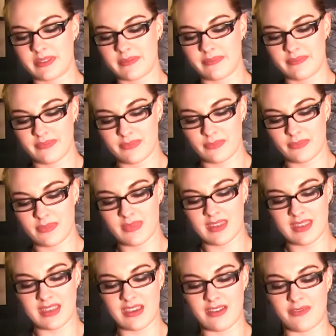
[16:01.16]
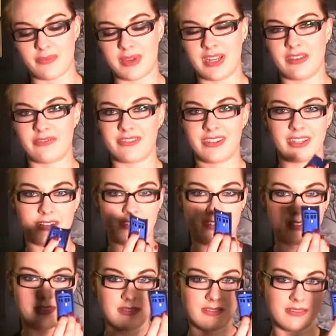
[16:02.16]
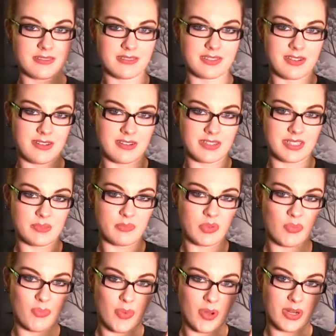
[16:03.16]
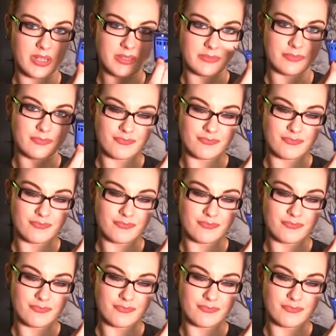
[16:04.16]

I have my nifty little TARDIS bookmark